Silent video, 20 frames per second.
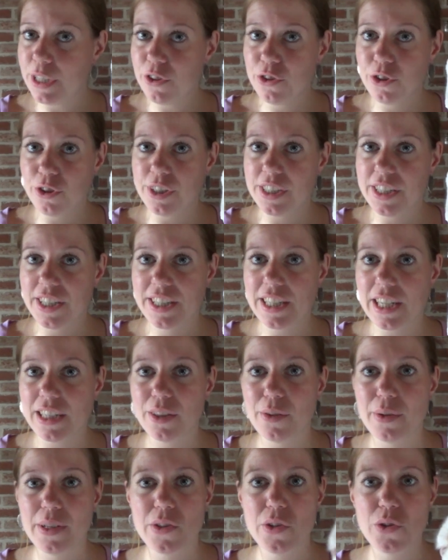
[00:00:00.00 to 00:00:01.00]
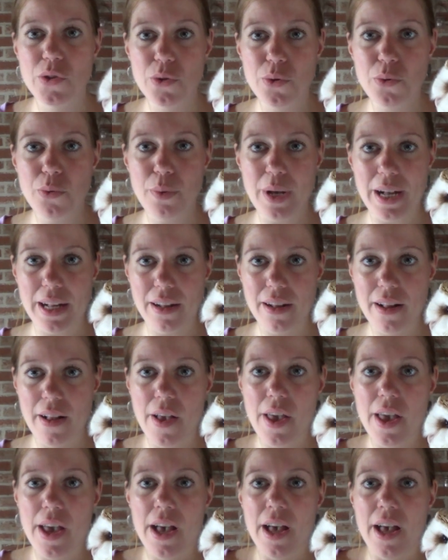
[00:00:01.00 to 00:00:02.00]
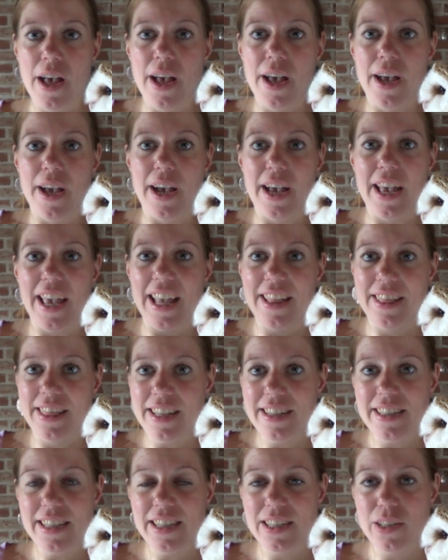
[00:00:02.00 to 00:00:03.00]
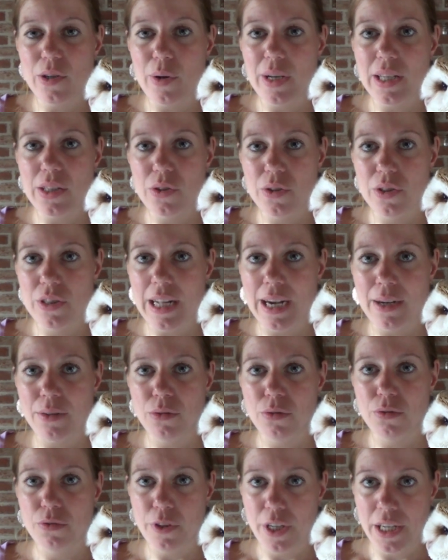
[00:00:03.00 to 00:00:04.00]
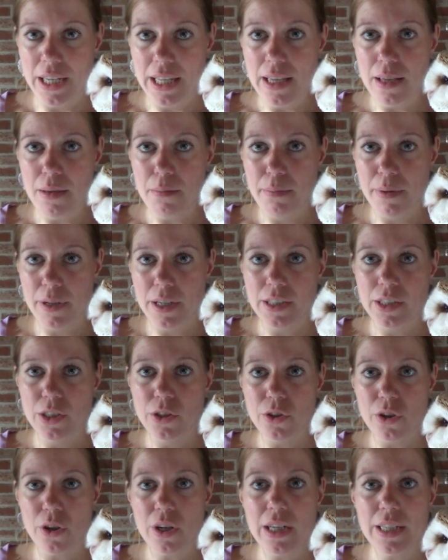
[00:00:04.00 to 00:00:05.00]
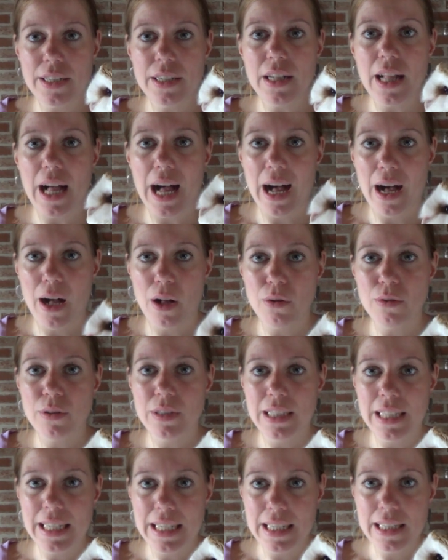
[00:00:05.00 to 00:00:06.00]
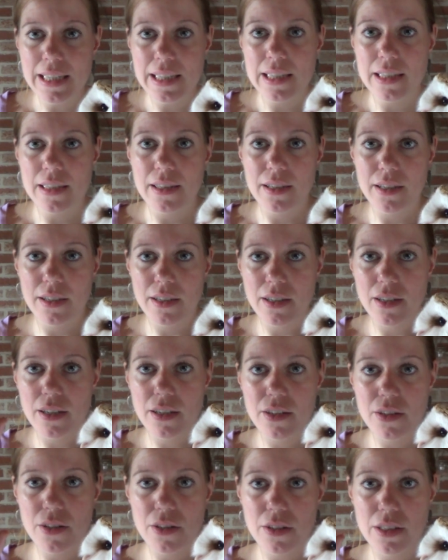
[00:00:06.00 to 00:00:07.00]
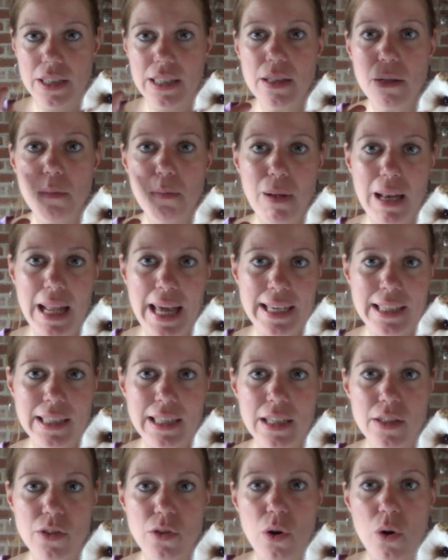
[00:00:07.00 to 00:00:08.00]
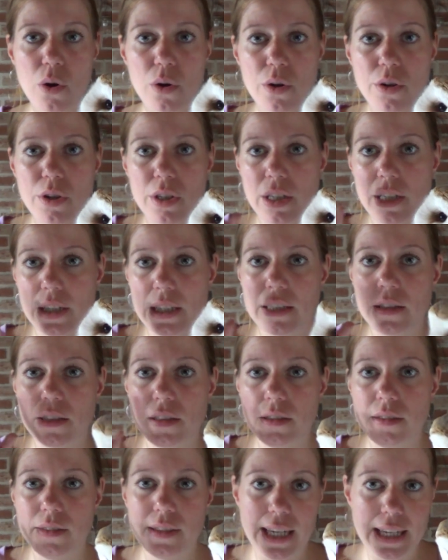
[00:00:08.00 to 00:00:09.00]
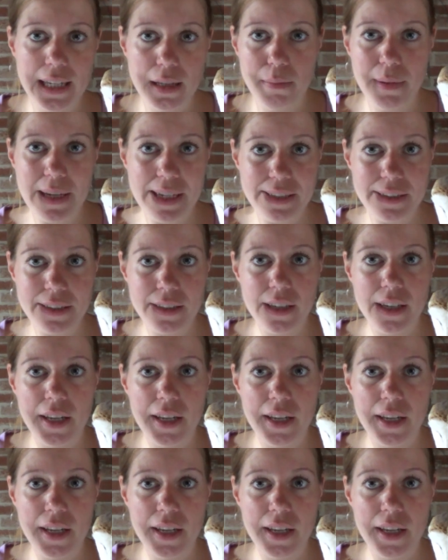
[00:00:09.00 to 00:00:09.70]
sure it's not going to do well. And this is going to sound funny, but your little owl needs a little blanket or a little teddy bear.